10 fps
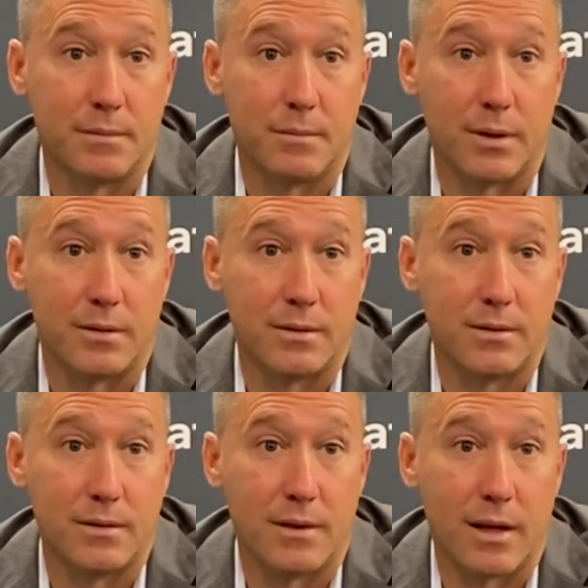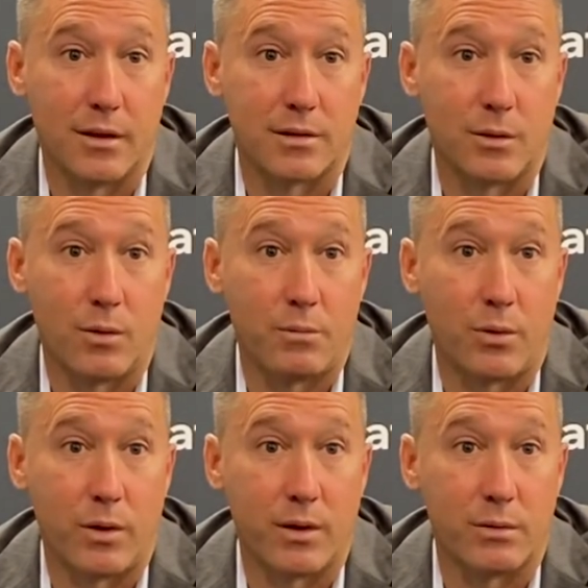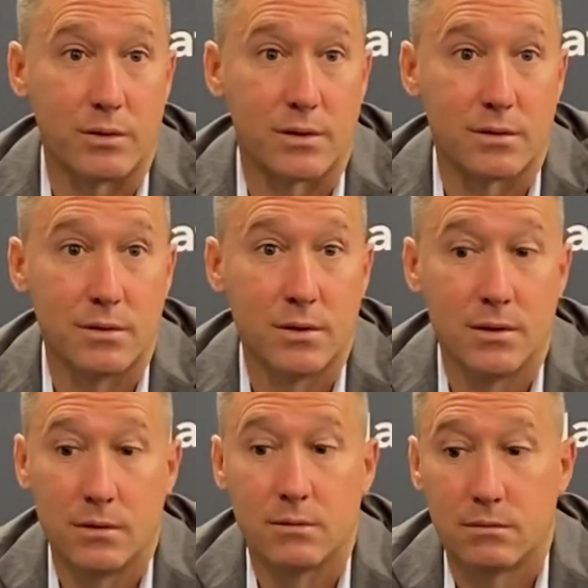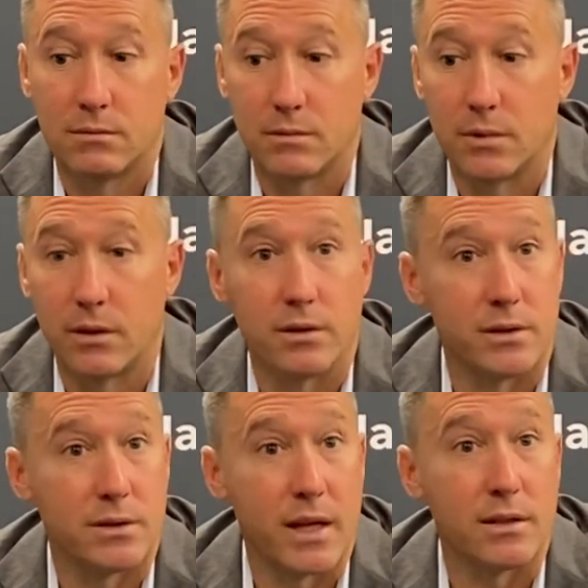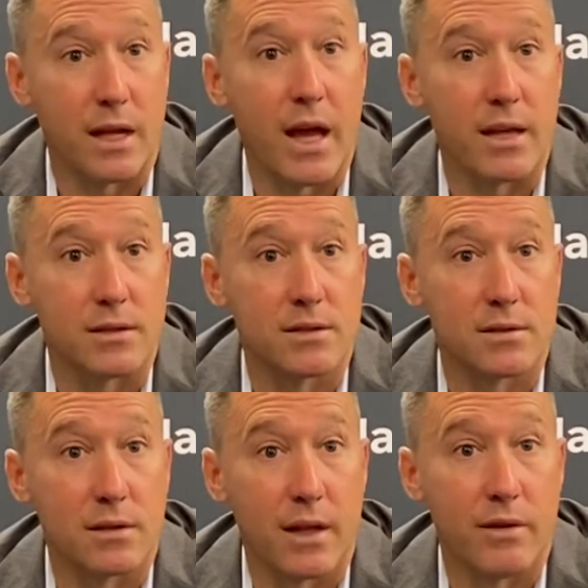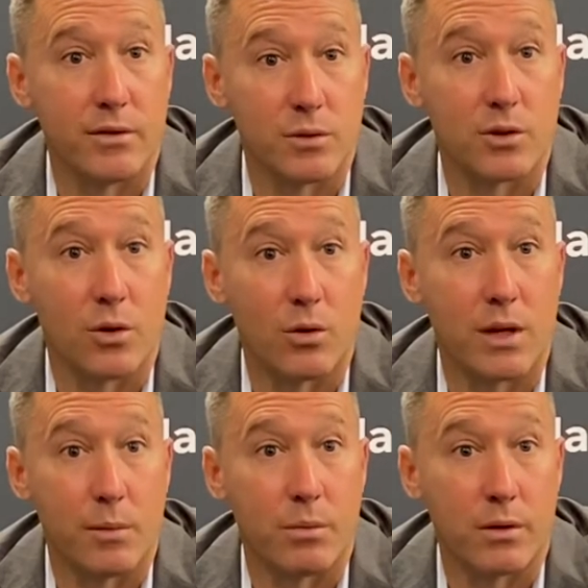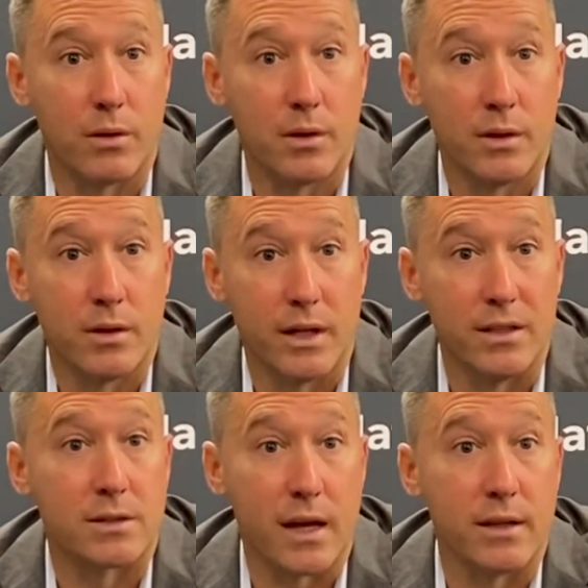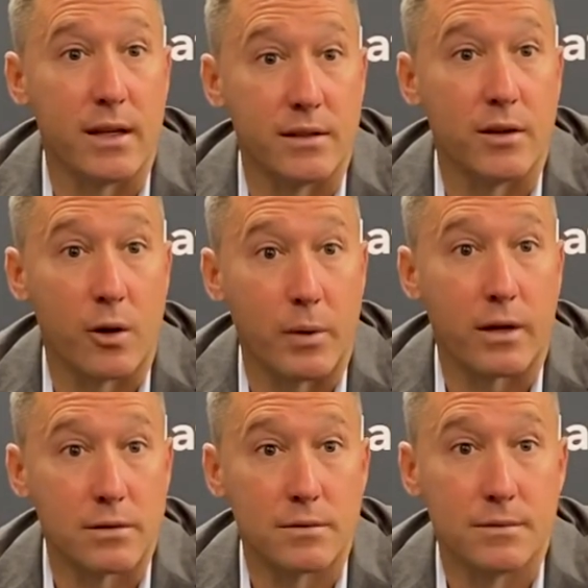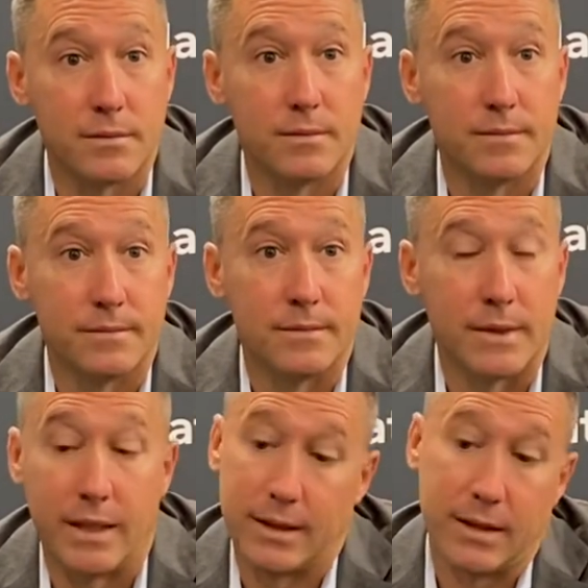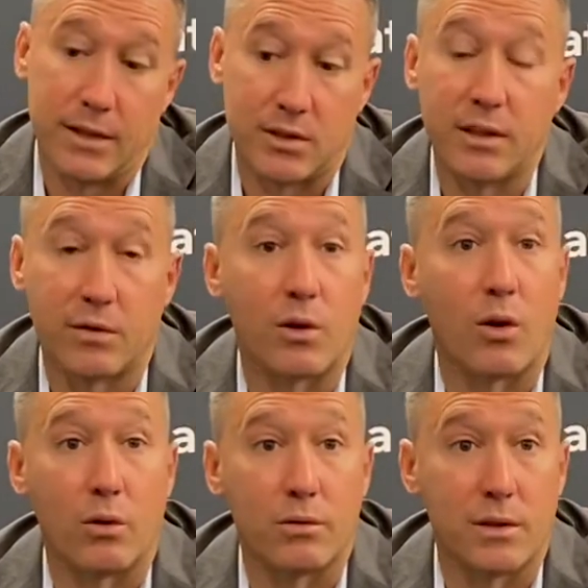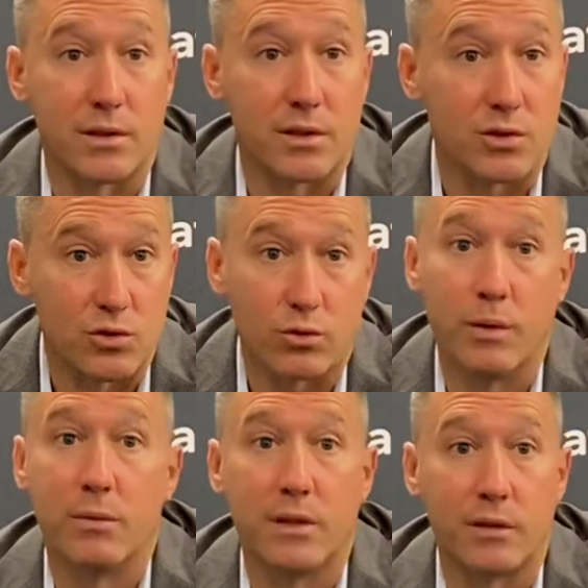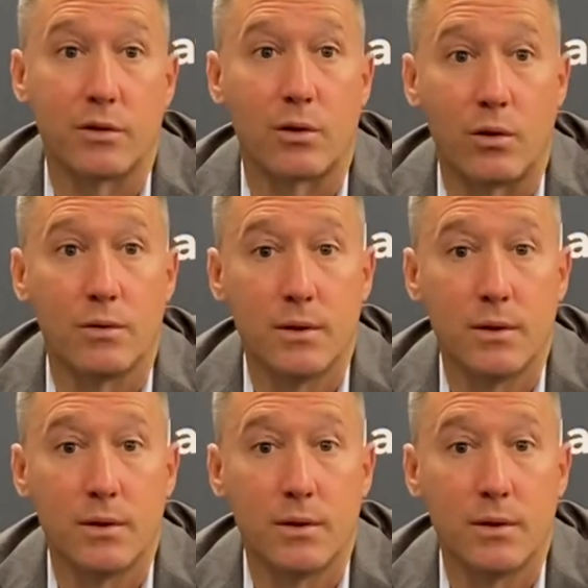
But I looked at one point, there was literally 10 guys, 11 with the goalkeeper, inside the 18-yard box. And it's difficult. It's extremely difficult.